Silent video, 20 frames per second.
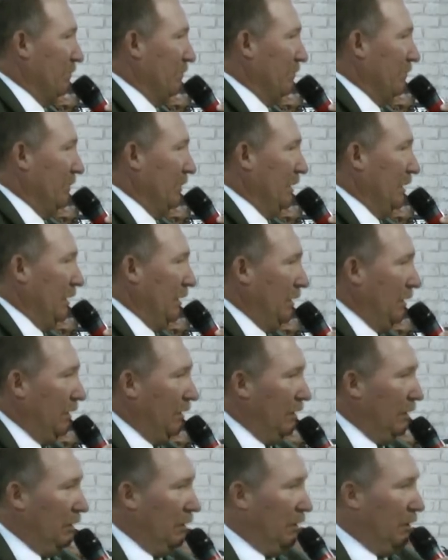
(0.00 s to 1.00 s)
Come on.
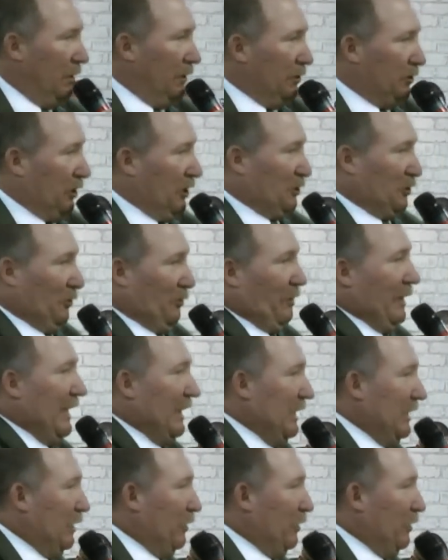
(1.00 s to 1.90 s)
Sister Betty,